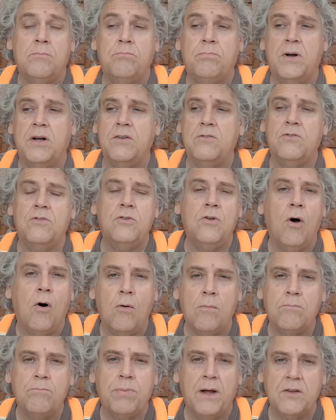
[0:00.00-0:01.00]
but
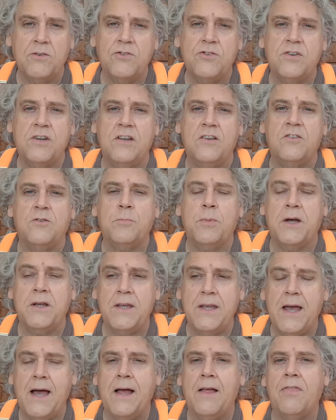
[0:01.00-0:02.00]
not bunches.
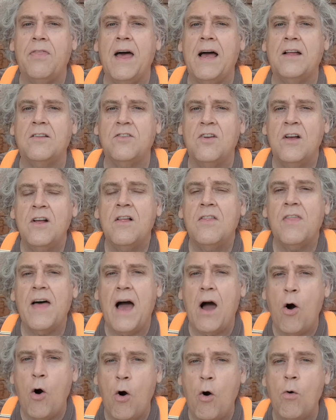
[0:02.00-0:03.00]
But yeah, that
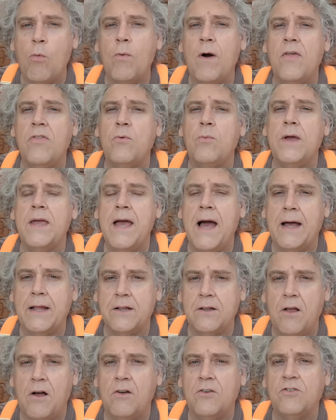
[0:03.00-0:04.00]
hot weather we had
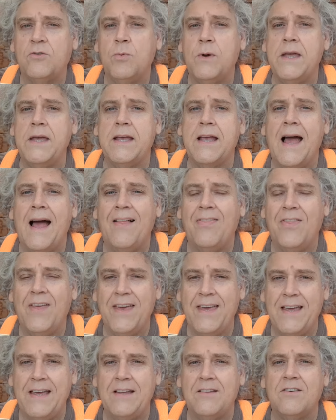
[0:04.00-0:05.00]
last week and the
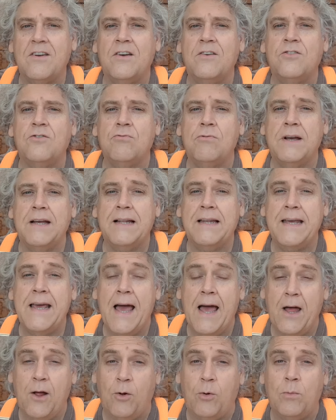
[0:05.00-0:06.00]
heat has really
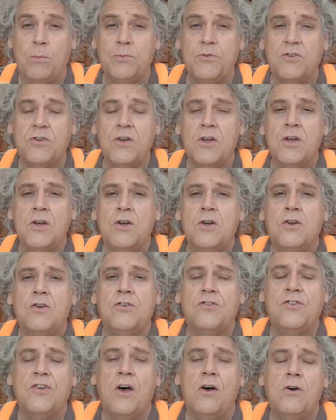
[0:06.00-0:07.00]
helped.
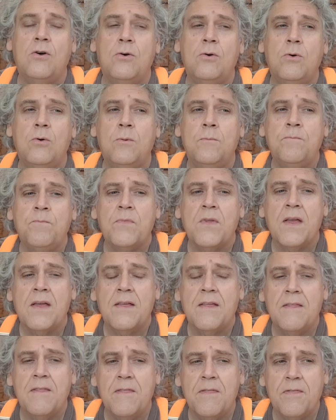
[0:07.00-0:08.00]
So
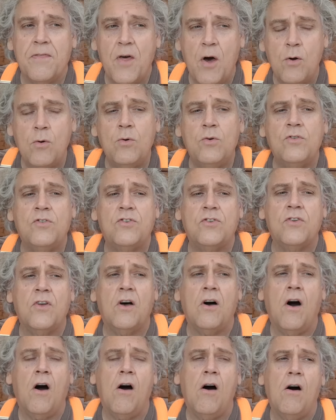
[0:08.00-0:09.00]
those
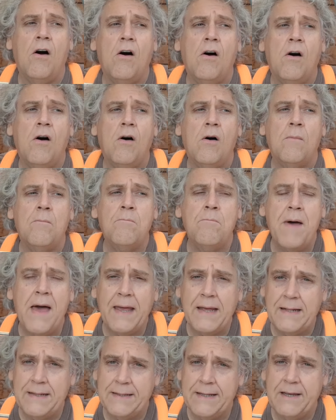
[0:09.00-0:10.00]
are
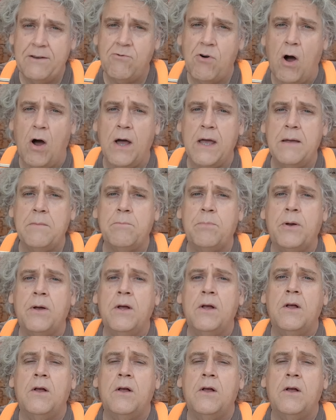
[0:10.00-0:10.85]
mainly ripe,